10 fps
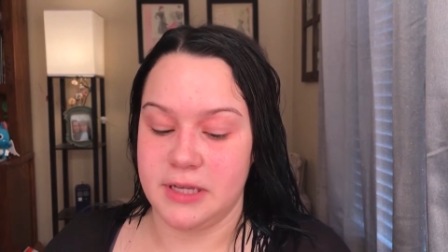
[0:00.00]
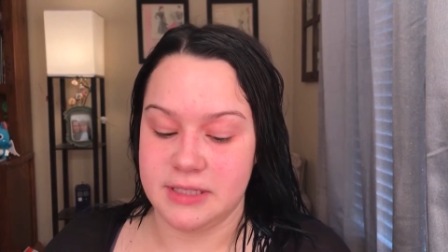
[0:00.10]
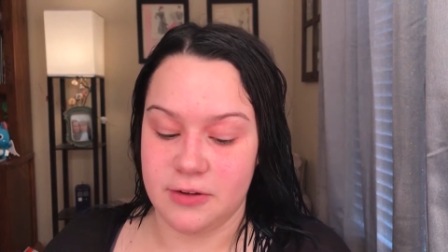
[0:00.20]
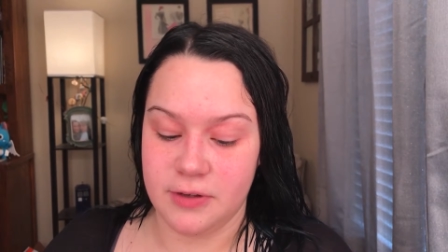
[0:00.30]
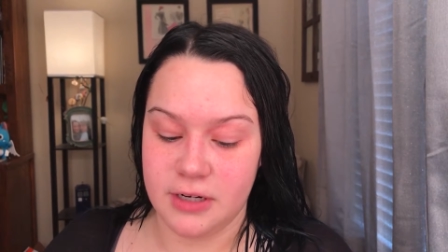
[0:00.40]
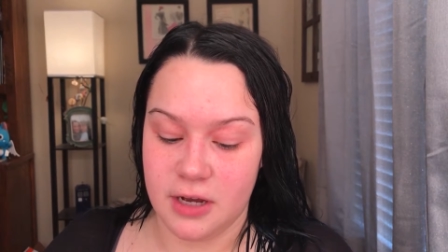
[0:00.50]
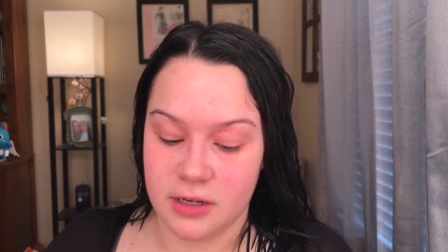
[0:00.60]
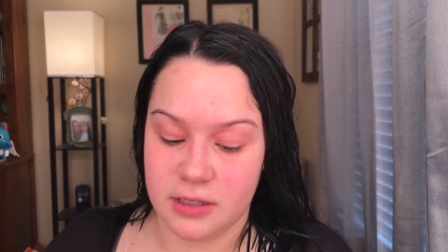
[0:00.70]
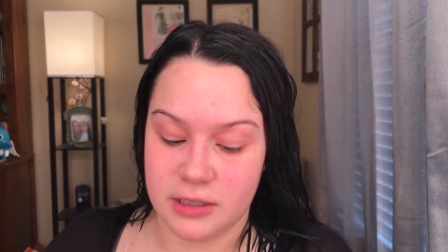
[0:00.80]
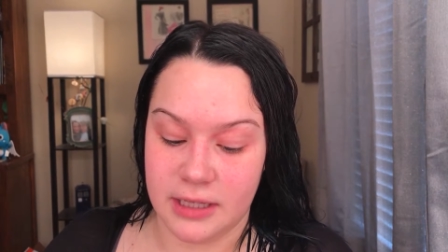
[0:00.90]
It's definitely
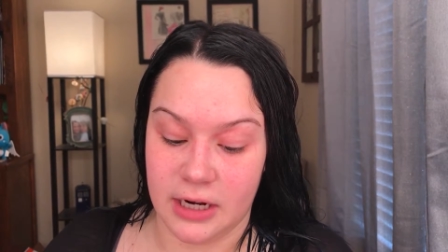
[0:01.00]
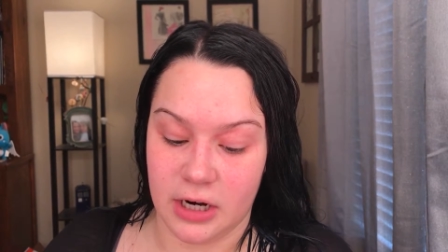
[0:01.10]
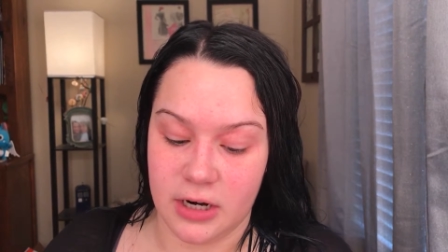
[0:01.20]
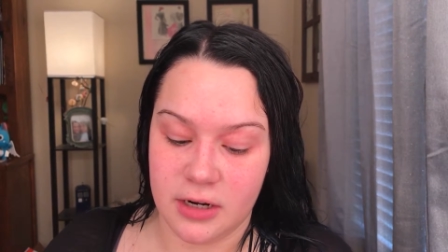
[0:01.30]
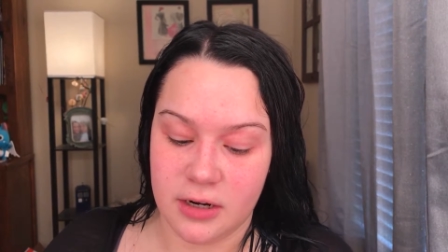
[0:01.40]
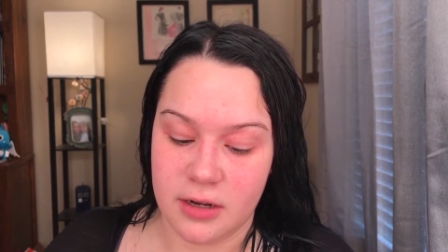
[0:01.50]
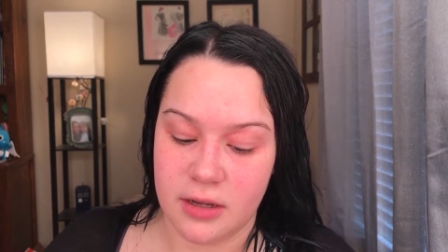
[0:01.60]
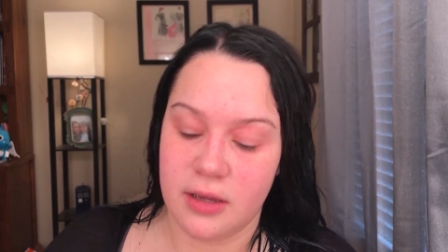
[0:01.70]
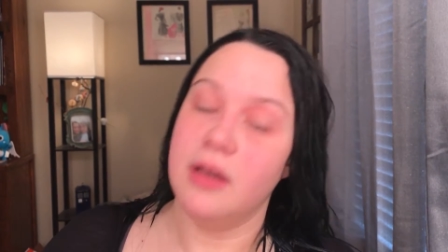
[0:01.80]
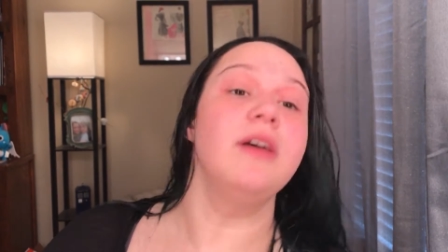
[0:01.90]
not clear.
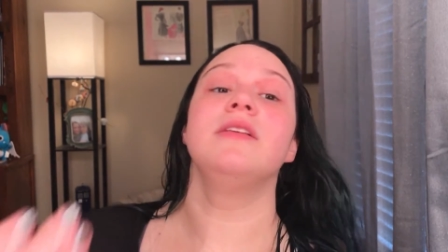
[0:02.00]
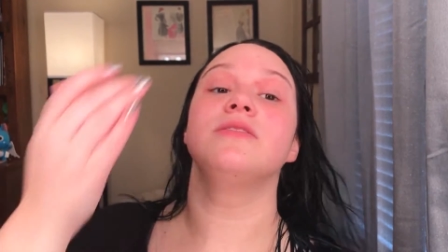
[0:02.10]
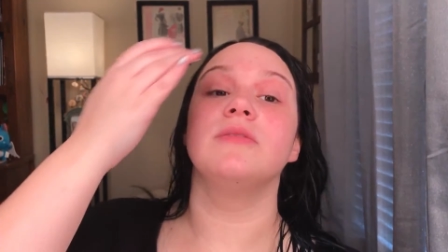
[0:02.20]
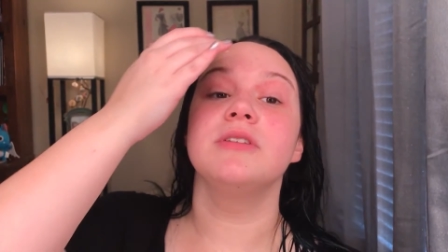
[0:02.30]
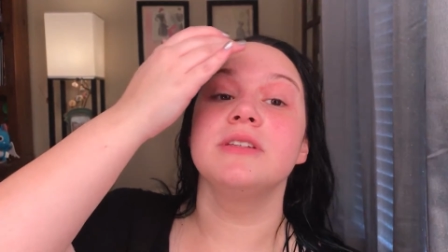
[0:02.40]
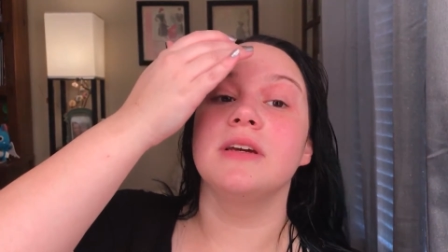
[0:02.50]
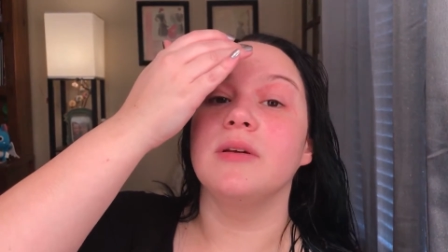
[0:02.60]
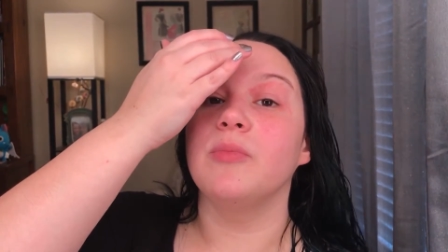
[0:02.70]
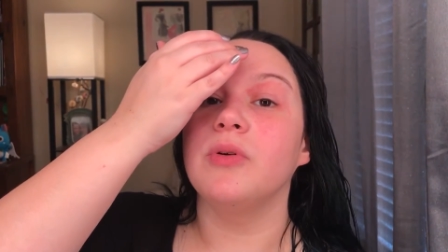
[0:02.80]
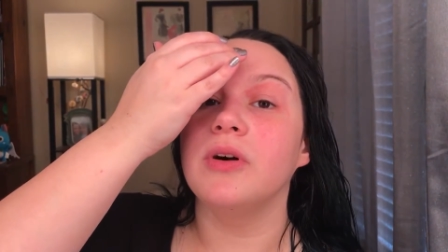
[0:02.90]
So I'm just
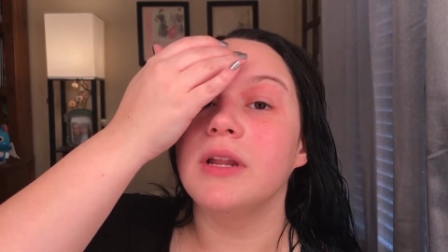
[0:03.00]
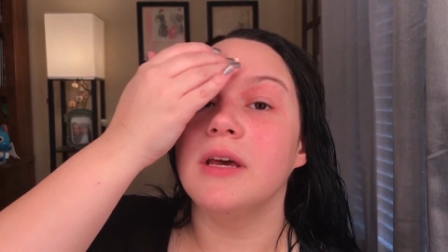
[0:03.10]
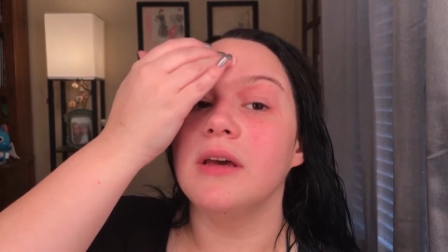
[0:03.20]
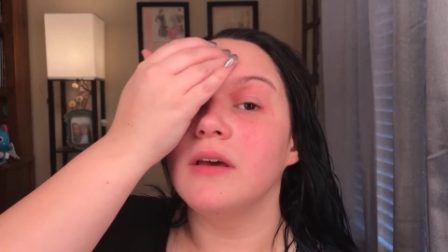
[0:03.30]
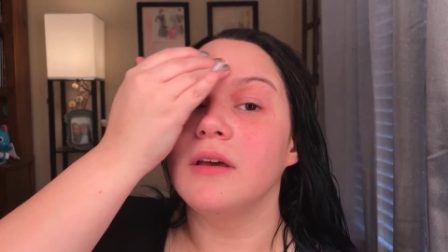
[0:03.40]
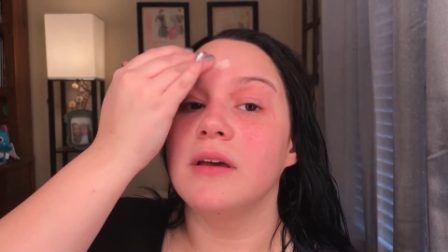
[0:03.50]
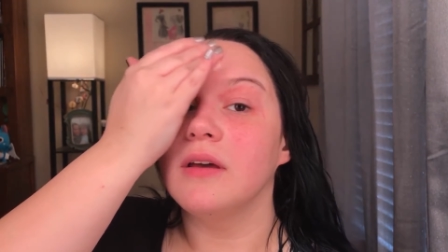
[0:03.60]
gonna put it